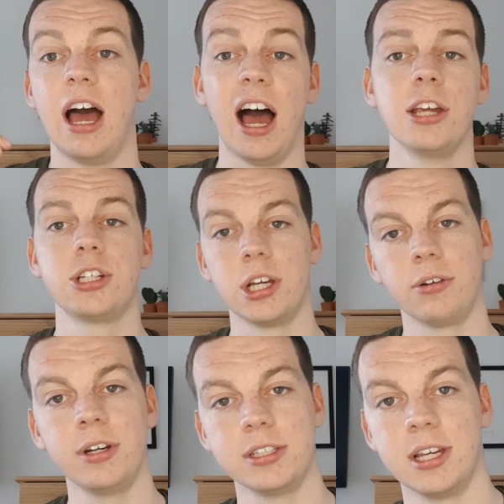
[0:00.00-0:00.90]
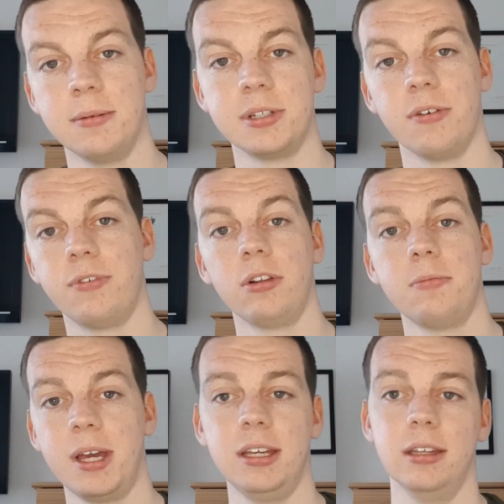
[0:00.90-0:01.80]
I share great tips, follow
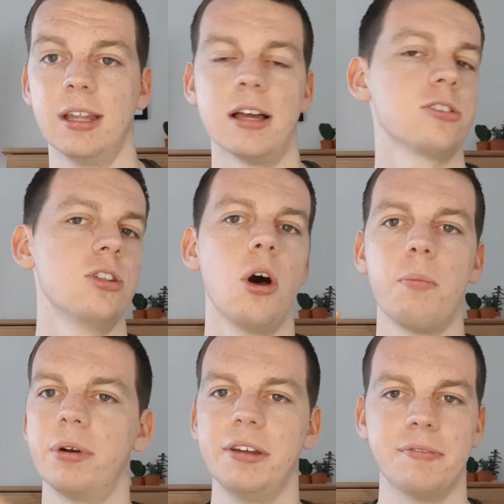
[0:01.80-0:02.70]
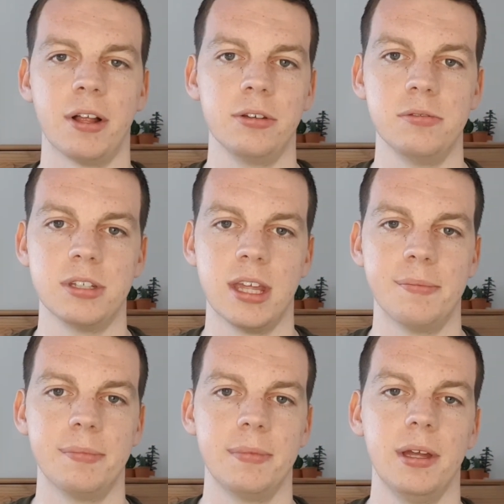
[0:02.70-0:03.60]
me. That's not bringing value to them.